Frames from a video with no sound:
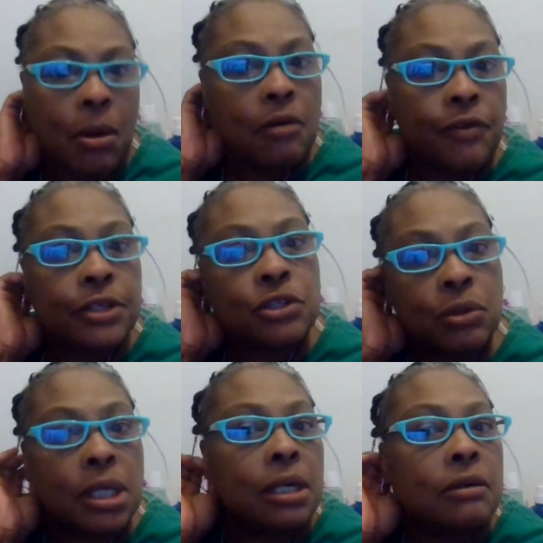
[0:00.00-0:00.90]
off at
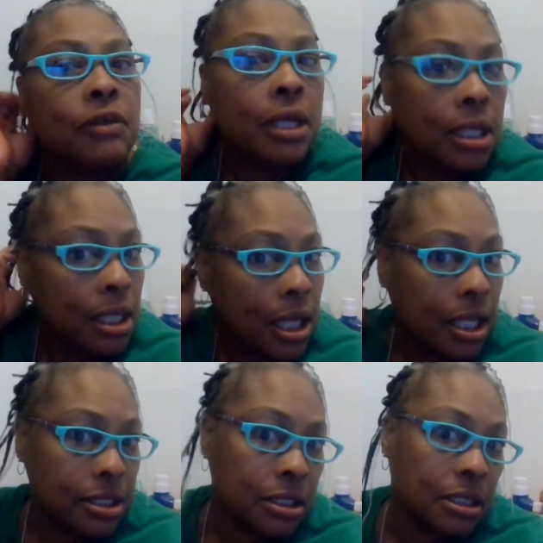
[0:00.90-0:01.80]
12.
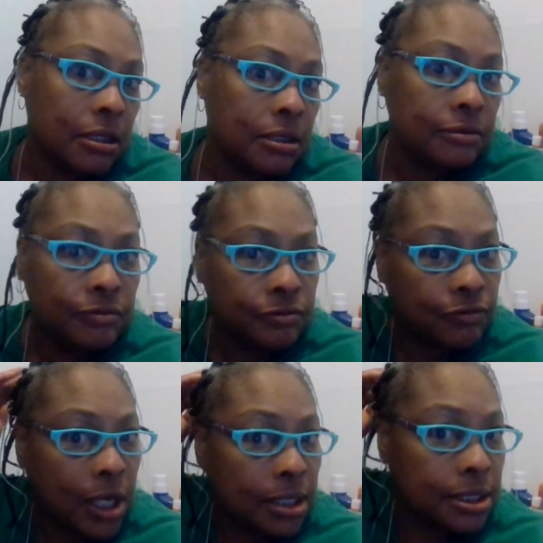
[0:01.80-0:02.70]
I took a
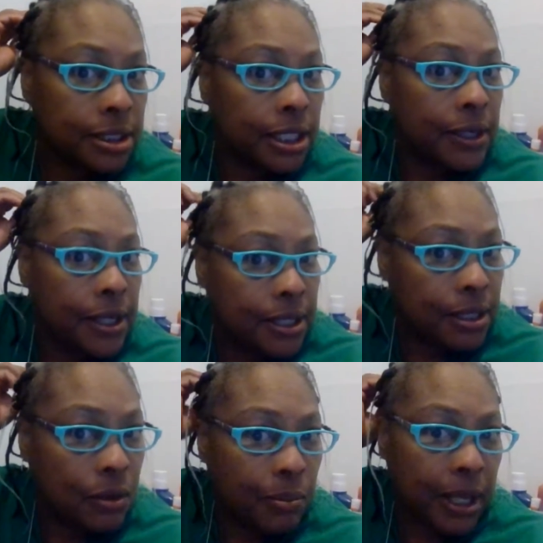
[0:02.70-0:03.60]
voluntary,
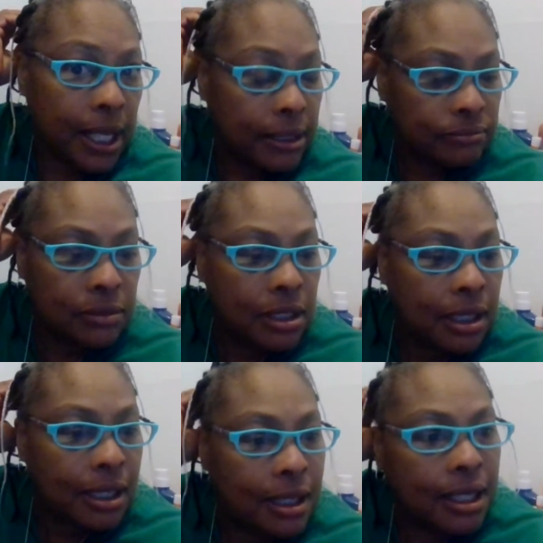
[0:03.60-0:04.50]
no pay.
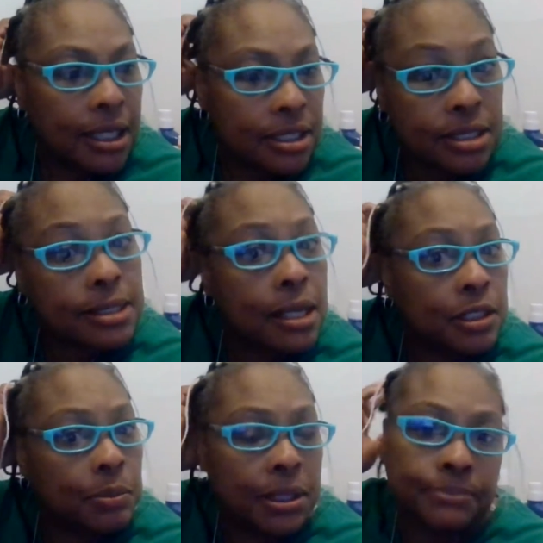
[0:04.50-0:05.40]

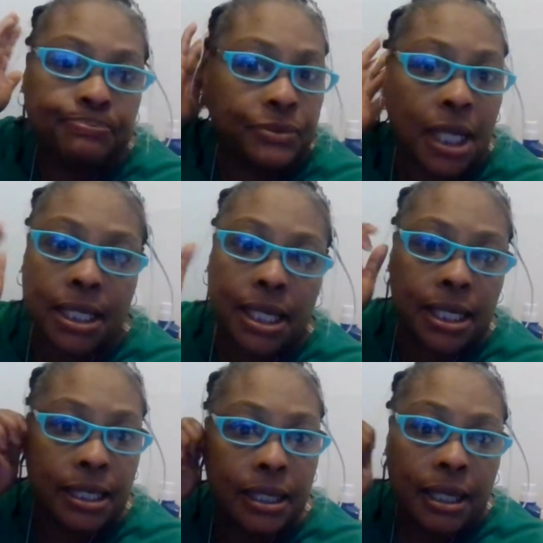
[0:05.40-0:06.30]
Sucks, but I
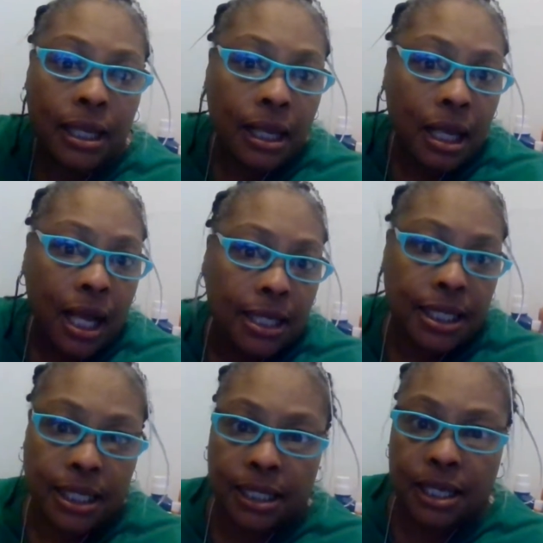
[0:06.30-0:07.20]
need it. I
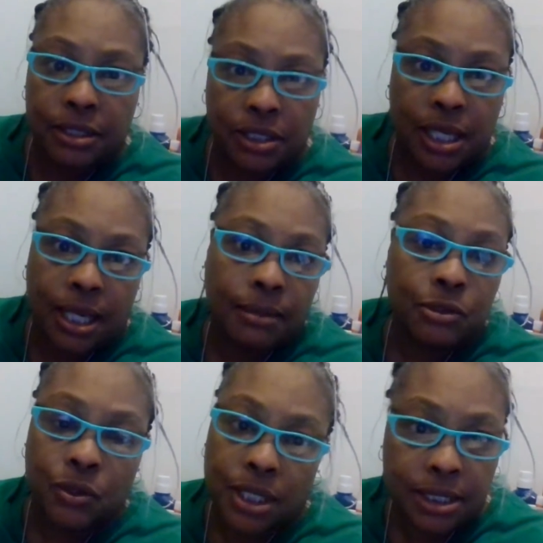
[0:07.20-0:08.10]
did it yesterday and I'm
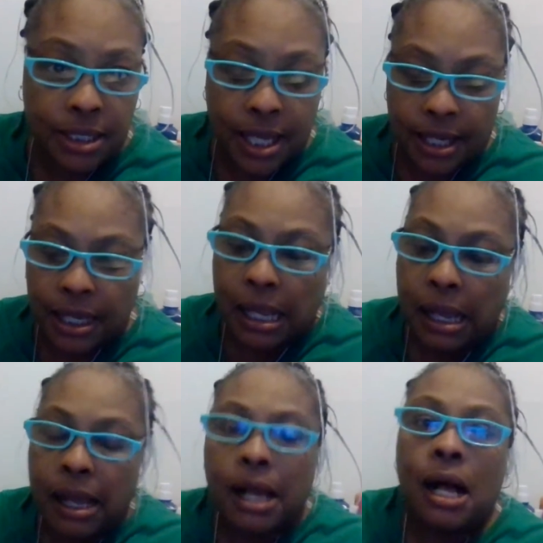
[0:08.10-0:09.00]
doing it today.
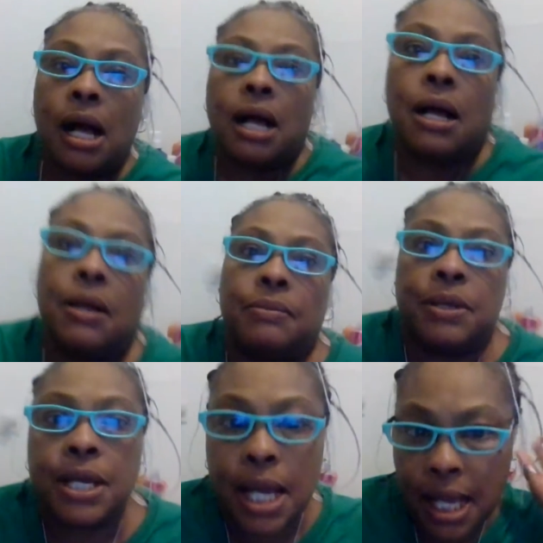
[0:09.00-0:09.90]
I
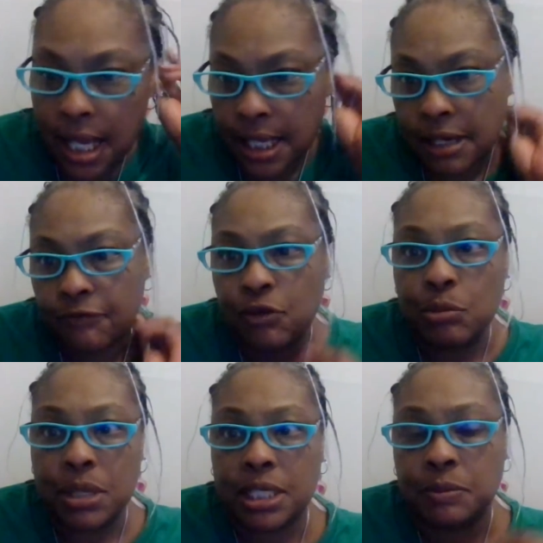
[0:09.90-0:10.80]
got a few
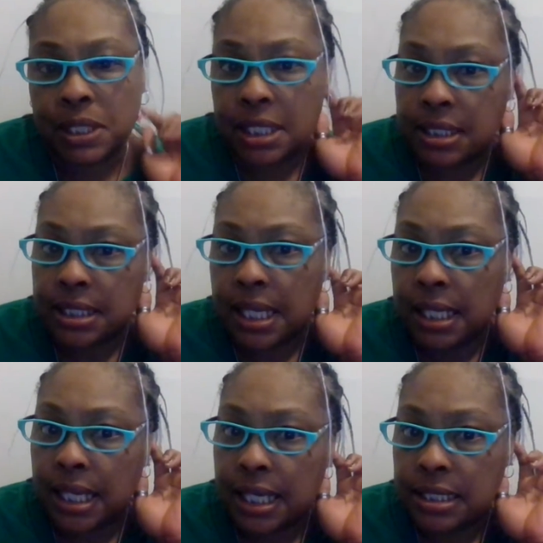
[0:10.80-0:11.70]
minutes because it's
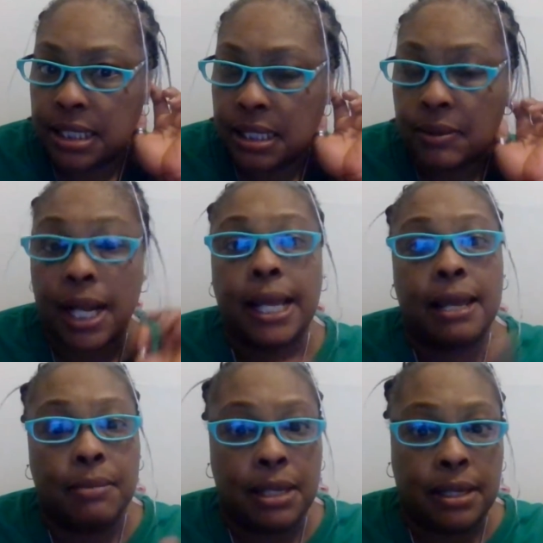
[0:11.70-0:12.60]
8:18 when I
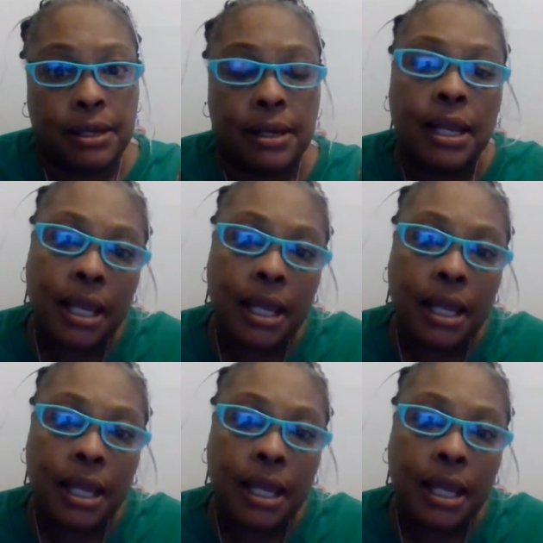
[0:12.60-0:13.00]
came in here.